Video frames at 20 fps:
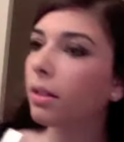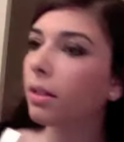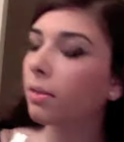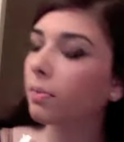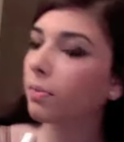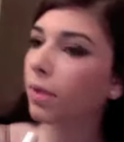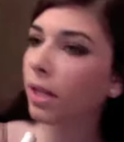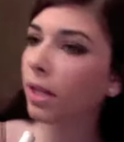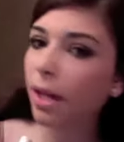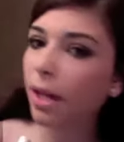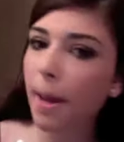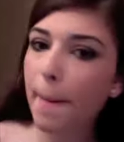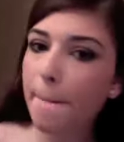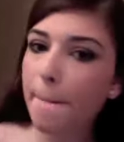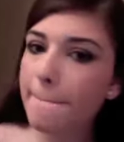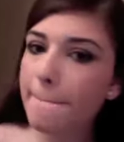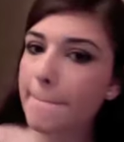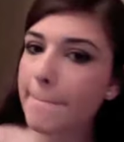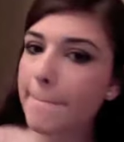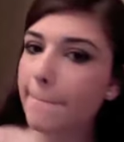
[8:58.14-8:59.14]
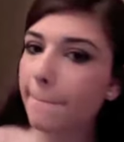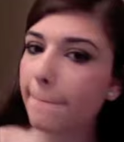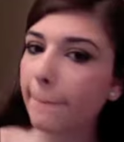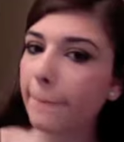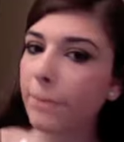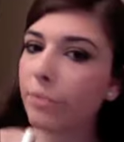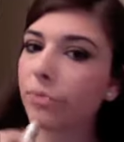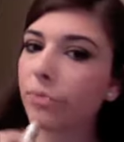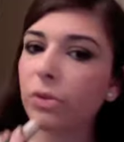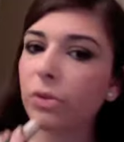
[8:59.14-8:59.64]
but it
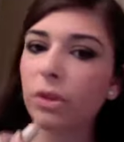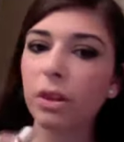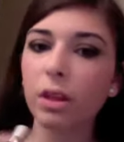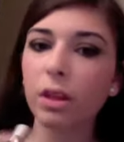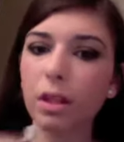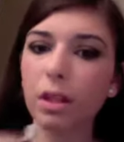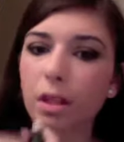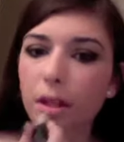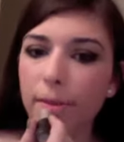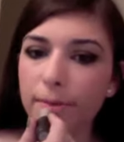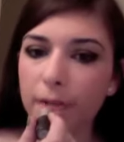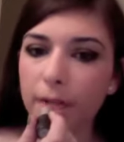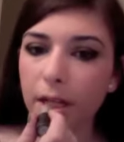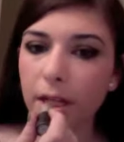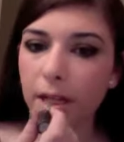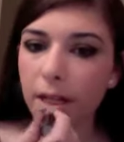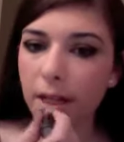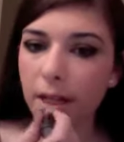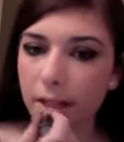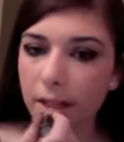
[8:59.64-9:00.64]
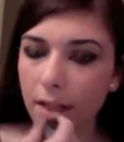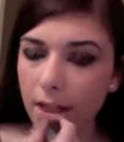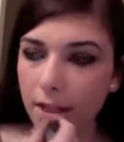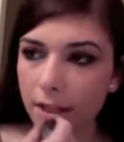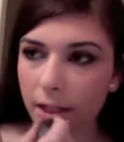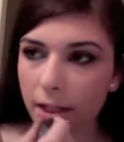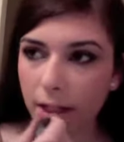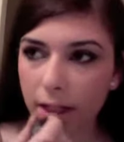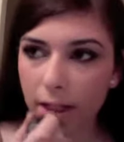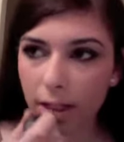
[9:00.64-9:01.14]
comes out nice. It's
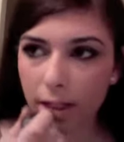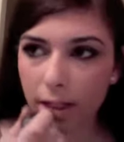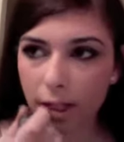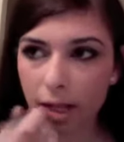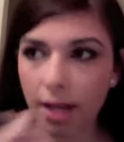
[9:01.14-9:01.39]
very